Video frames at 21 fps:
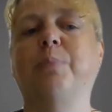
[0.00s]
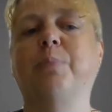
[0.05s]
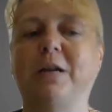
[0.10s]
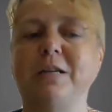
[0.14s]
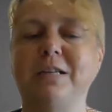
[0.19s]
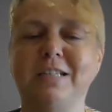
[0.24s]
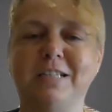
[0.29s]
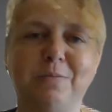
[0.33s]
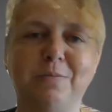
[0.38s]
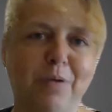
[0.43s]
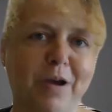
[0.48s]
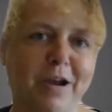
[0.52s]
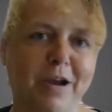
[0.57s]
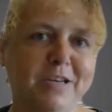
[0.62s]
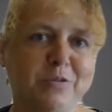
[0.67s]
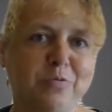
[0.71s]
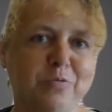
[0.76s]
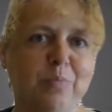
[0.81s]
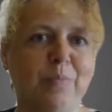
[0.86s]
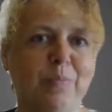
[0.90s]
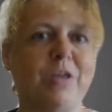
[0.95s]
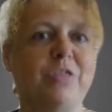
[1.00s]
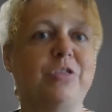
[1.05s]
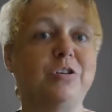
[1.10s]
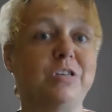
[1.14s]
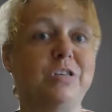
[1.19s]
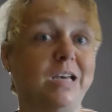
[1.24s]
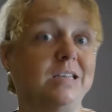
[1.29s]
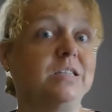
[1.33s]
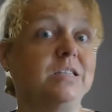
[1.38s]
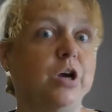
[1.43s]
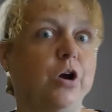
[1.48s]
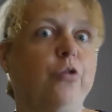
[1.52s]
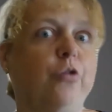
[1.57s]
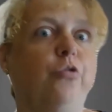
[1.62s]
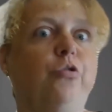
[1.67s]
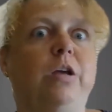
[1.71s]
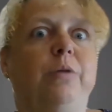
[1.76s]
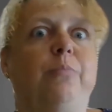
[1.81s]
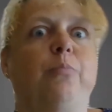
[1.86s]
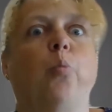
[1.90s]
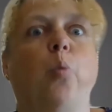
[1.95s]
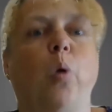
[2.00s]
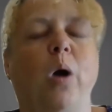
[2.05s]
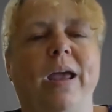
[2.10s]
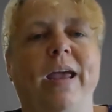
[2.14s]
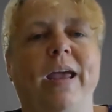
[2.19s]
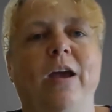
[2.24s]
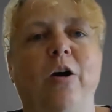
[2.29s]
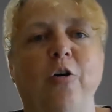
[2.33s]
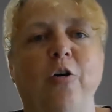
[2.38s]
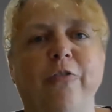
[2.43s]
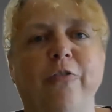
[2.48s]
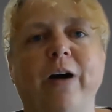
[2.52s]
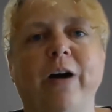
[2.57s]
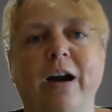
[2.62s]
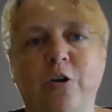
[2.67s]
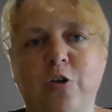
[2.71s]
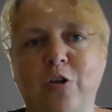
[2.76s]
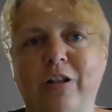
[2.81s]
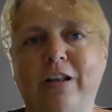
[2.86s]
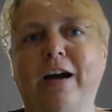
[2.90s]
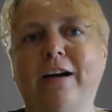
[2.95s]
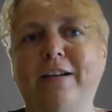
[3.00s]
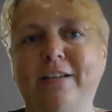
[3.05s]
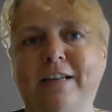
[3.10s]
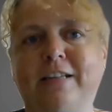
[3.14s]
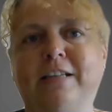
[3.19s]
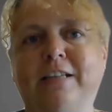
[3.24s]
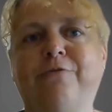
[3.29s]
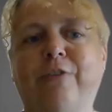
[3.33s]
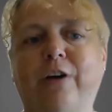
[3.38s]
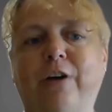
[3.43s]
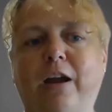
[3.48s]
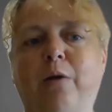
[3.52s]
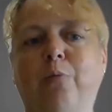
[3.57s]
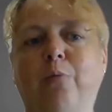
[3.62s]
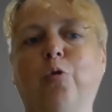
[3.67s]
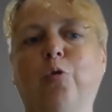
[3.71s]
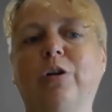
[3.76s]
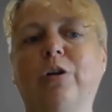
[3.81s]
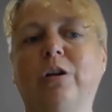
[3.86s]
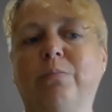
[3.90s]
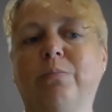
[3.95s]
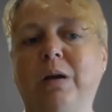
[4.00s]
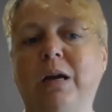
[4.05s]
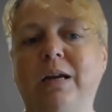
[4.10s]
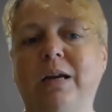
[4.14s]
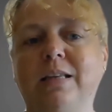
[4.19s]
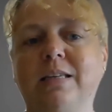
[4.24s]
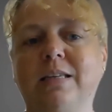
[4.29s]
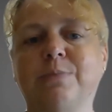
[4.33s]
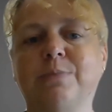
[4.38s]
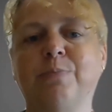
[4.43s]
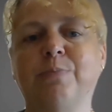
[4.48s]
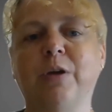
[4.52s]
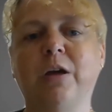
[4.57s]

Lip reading: participatory methods as the only way of actually identifying what it means.